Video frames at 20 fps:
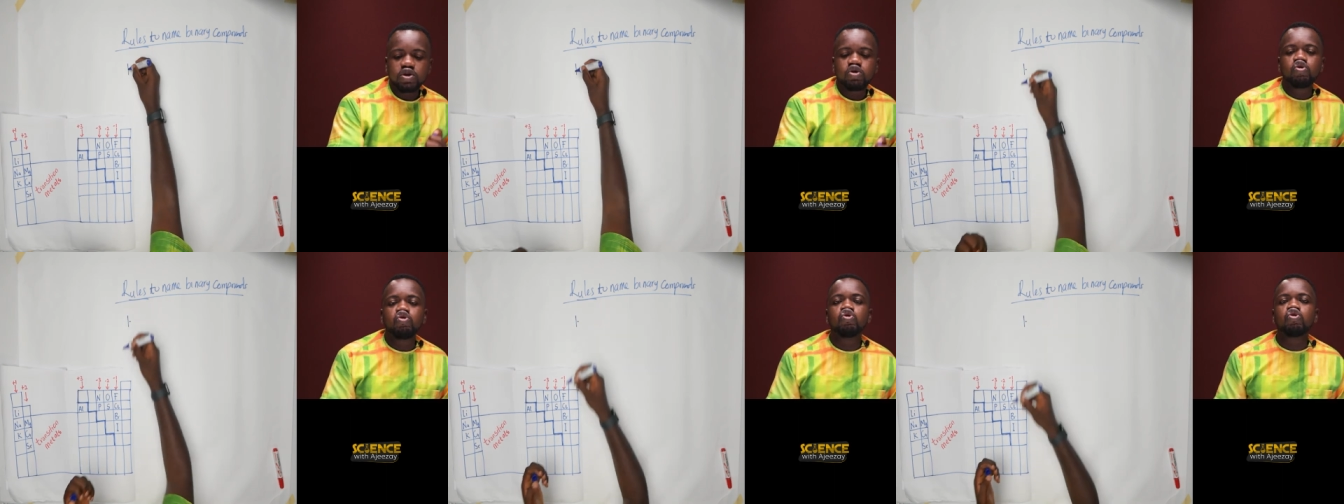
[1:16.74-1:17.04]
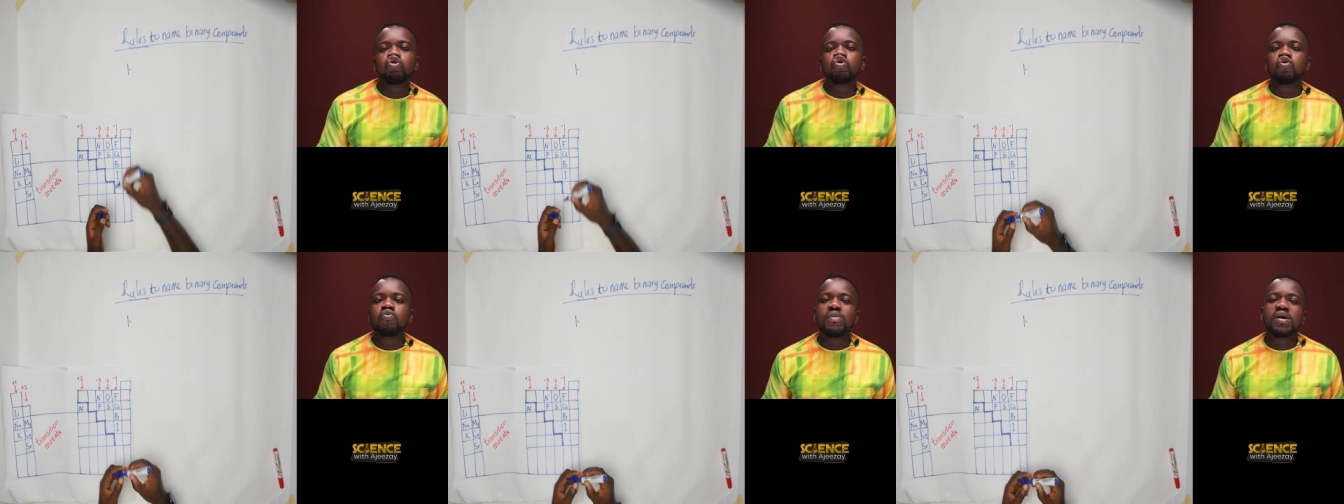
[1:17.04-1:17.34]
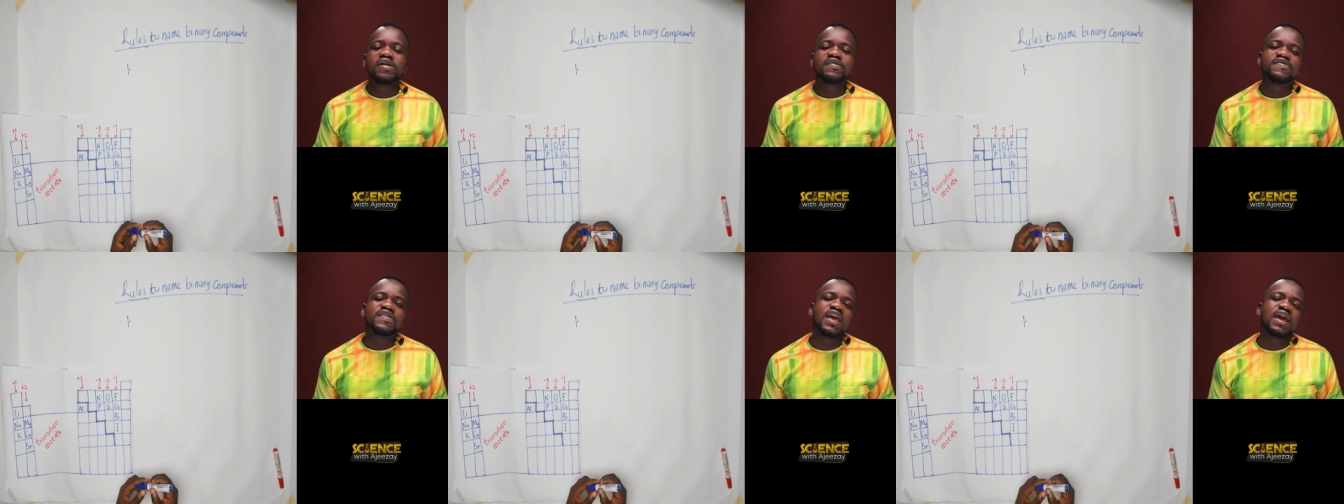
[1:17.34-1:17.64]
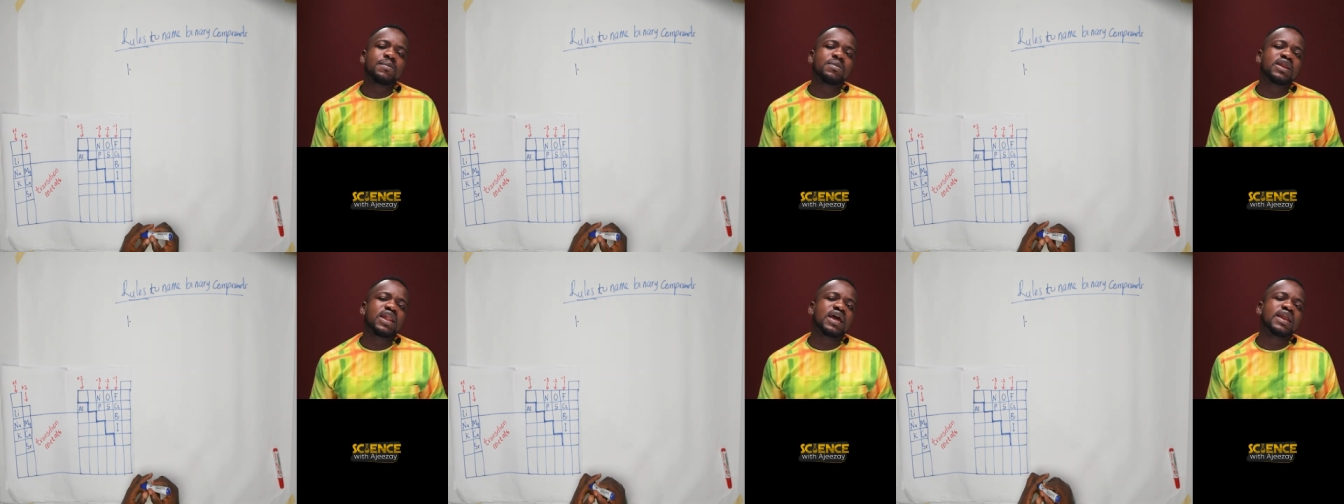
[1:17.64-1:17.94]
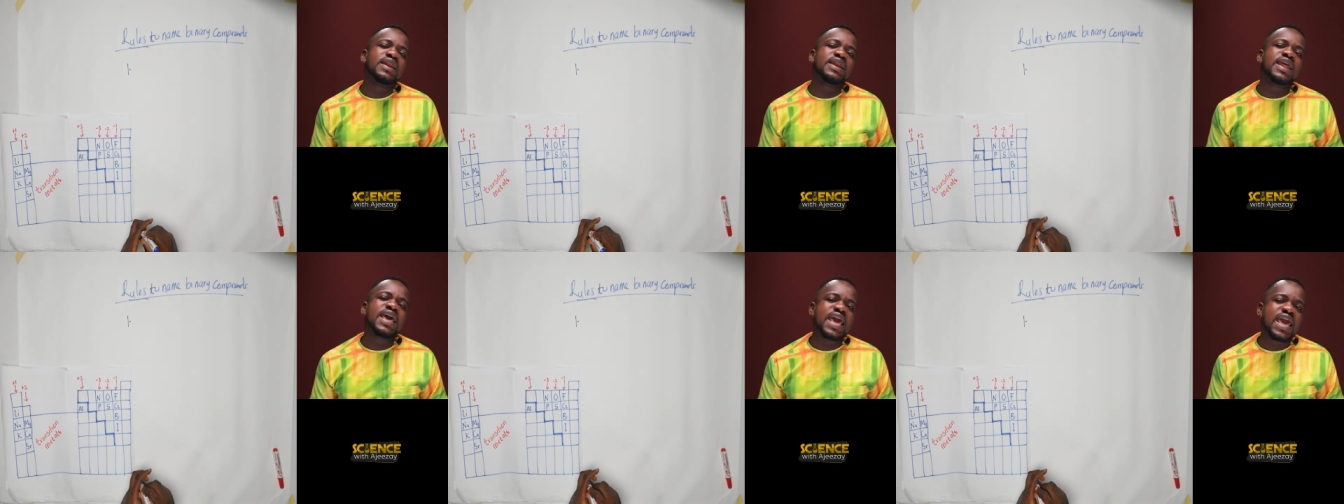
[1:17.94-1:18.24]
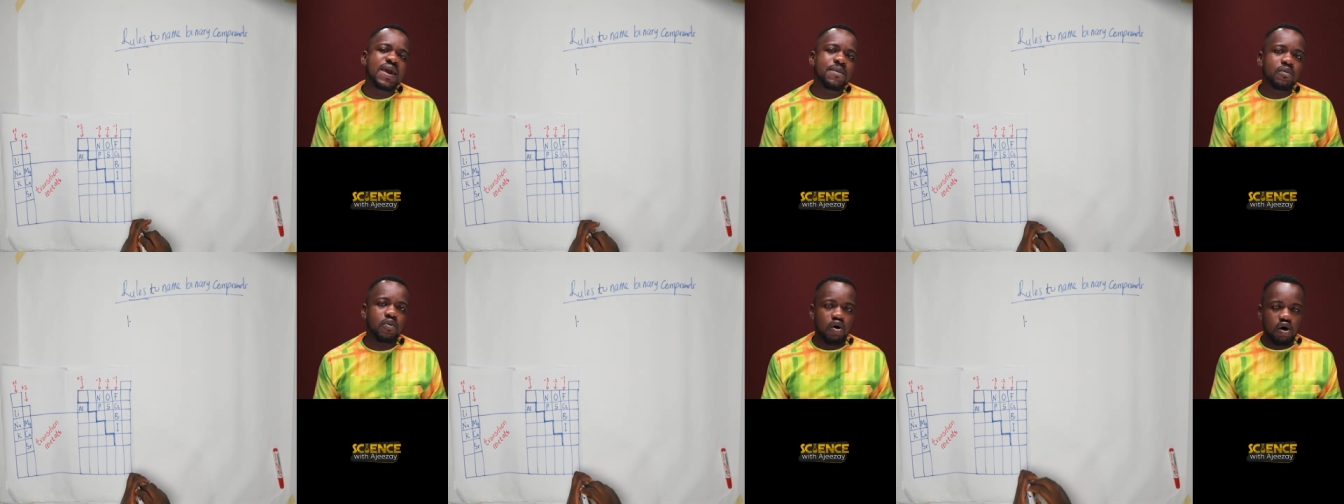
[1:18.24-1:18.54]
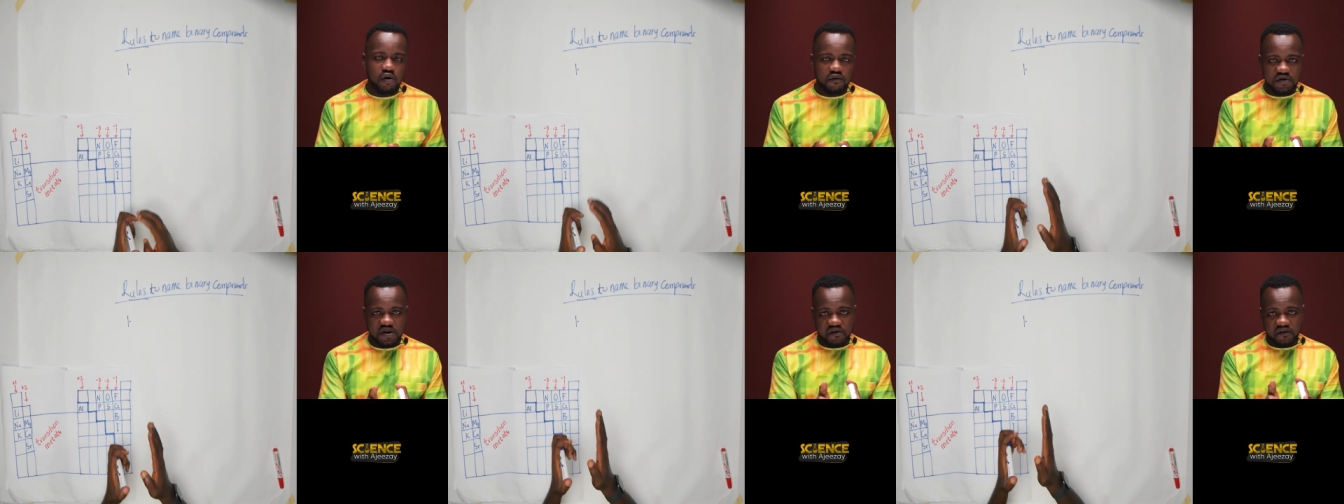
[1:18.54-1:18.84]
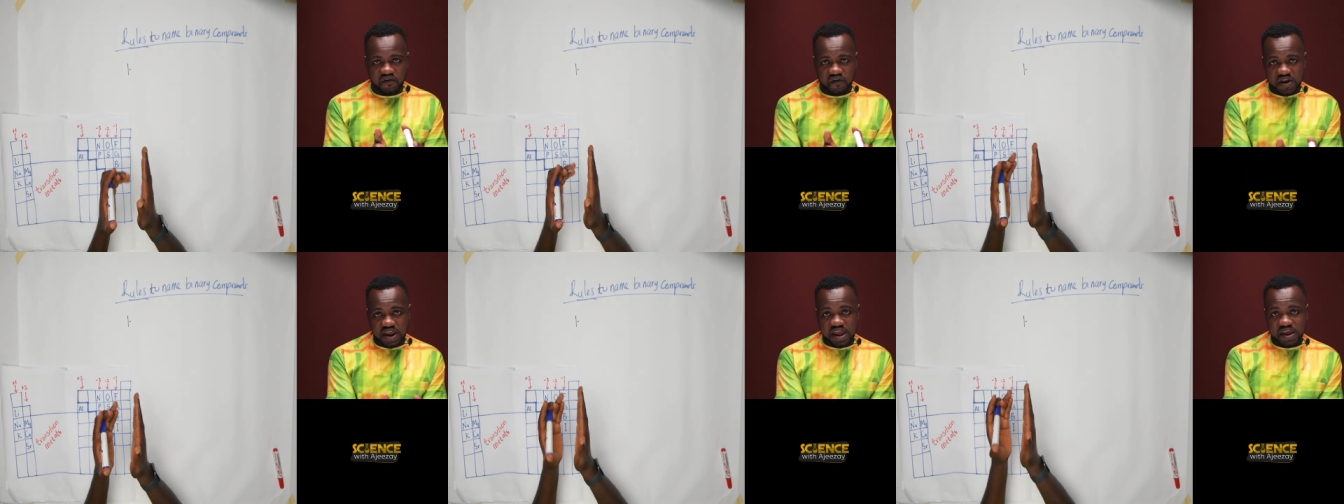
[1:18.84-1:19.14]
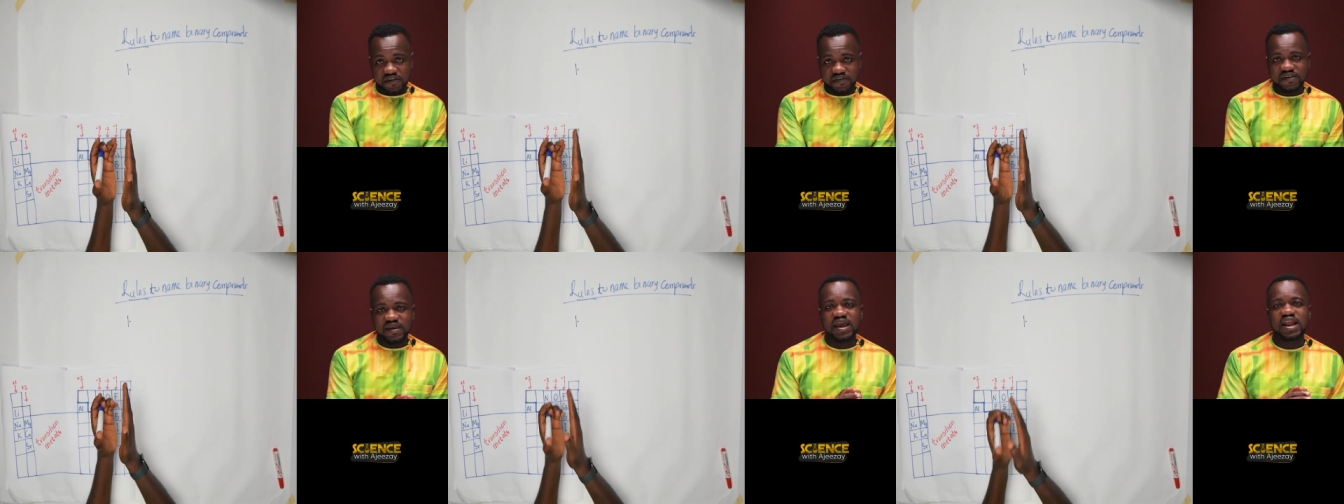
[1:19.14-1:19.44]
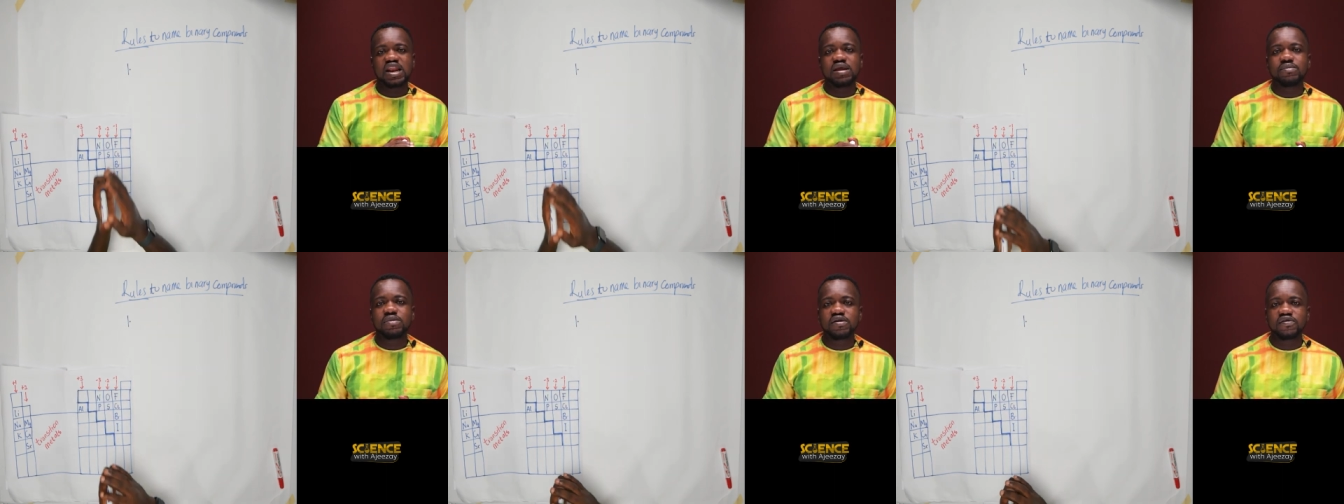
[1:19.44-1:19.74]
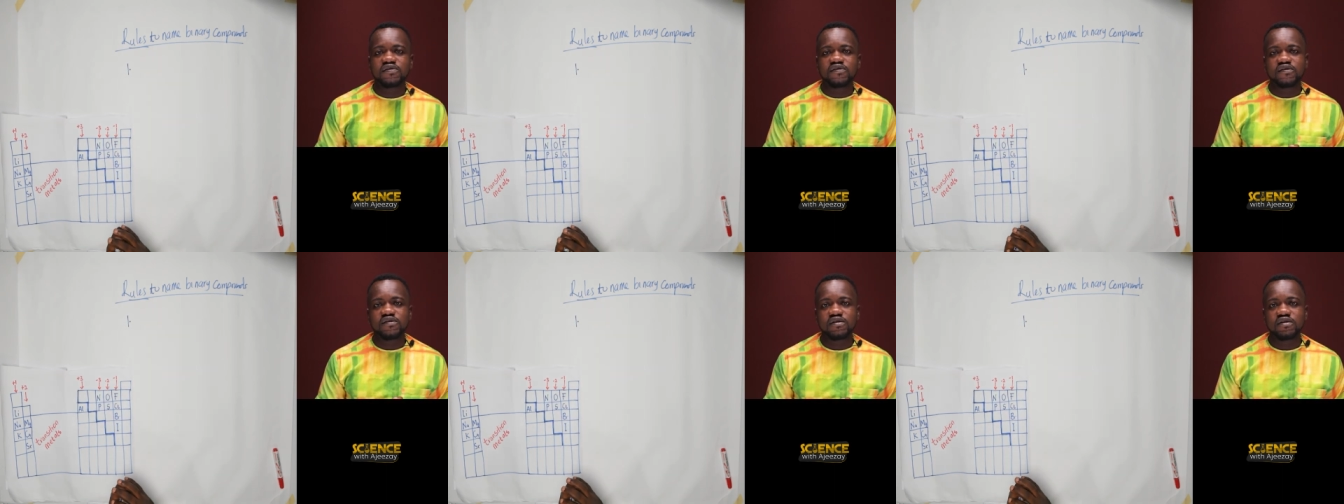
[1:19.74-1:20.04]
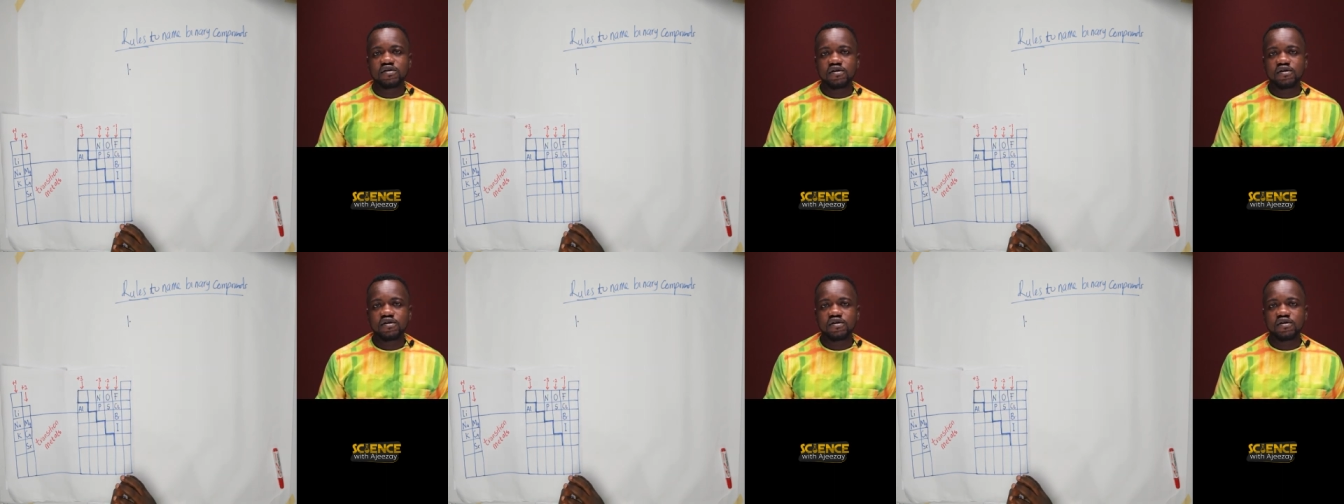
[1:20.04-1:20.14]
you, you maintain the name of the first element.